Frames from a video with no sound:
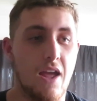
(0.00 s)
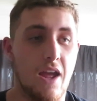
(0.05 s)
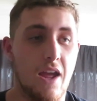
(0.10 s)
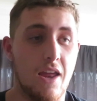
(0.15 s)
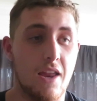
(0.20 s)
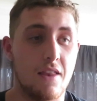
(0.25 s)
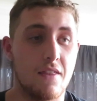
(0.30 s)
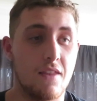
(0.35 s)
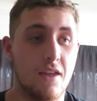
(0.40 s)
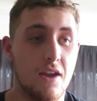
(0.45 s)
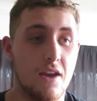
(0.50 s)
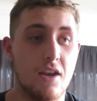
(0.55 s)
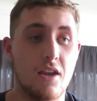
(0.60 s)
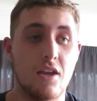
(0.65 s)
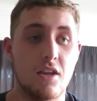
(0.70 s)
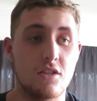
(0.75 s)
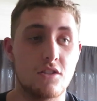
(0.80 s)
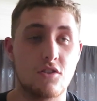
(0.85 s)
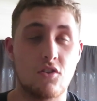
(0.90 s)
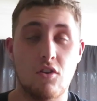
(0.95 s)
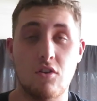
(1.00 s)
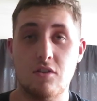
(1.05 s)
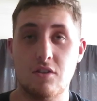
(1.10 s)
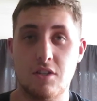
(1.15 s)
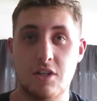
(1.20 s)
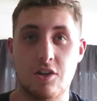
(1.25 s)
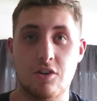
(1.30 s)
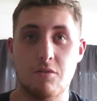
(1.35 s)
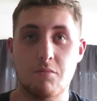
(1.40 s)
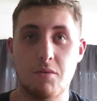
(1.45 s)
And that has gone
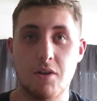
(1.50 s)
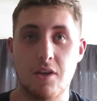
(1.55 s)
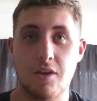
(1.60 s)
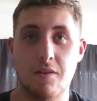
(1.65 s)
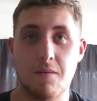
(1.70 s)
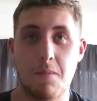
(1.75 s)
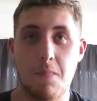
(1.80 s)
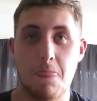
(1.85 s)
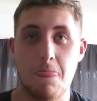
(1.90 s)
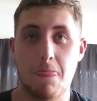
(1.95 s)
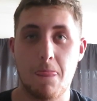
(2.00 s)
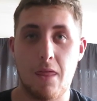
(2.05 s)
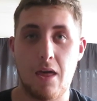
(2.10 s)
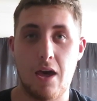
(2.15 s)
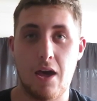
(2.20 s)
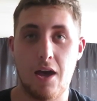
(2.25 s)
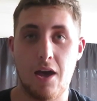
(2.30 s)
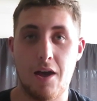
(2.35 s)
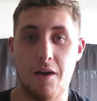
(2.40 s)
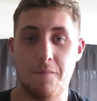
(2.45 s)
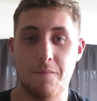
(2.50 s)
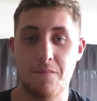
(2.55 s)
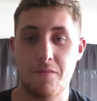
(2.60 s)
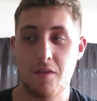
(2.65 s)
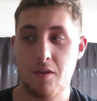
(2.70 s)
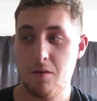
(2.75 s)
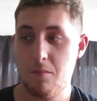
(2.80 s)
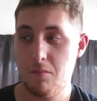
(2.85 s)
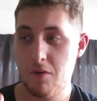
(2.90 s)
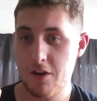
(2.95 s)
terribly. Um,
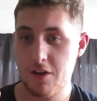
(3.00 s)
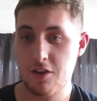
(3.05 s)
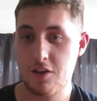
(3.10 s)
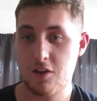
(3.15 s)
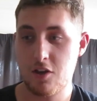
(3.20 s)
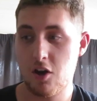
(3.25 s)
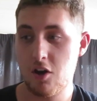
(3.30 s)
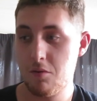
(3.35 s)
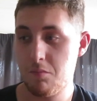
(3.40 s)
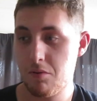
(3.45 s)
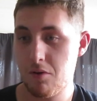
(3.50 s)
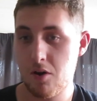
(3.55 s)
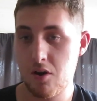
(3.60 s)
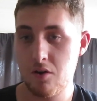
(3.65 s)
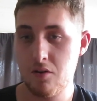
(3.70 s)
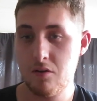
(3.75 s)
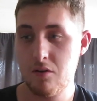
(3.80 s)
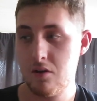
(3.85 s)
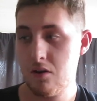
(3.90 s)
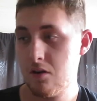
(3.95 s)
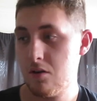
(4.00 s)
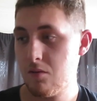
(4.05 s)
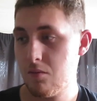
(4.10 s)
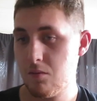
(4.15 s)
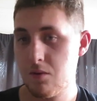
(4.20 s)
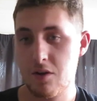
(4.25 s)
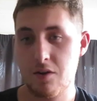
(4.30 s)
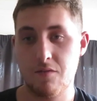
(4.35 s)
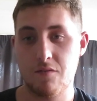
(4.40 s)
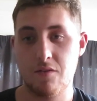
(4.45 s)
my GoPro,
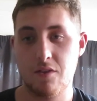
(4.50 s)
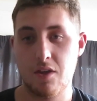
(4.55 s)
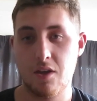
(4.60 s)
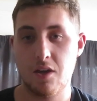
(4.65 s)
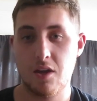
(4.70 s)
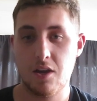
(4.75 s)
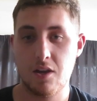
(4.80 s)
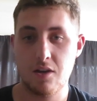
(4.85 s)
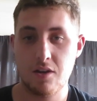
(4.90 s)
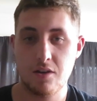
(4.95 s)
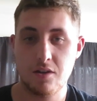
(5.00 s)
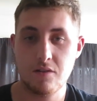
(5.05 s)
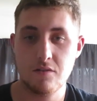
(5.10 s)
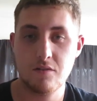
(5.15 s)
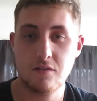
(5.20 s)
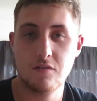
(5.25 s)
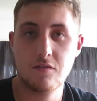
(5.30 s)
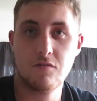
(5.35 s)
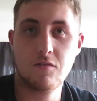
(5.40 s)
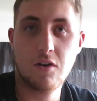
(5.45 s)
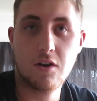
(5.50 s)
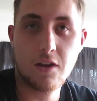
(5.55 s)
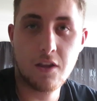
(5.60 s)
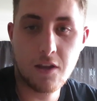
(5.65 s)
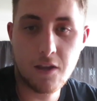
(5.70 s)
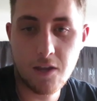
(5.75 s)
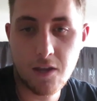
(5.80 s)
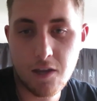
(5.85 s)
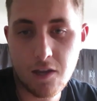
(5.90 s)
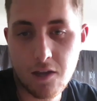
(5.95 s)
wherever the hell it is, it's right
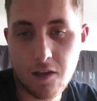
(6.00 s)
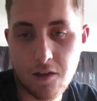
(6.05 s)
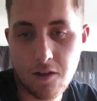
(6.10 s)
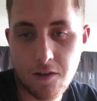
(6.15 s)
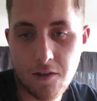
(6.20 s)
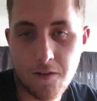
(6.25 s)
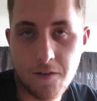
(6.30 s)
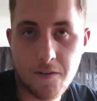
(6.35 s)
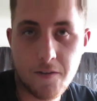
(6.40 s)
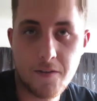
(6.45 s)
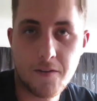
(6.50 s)
here.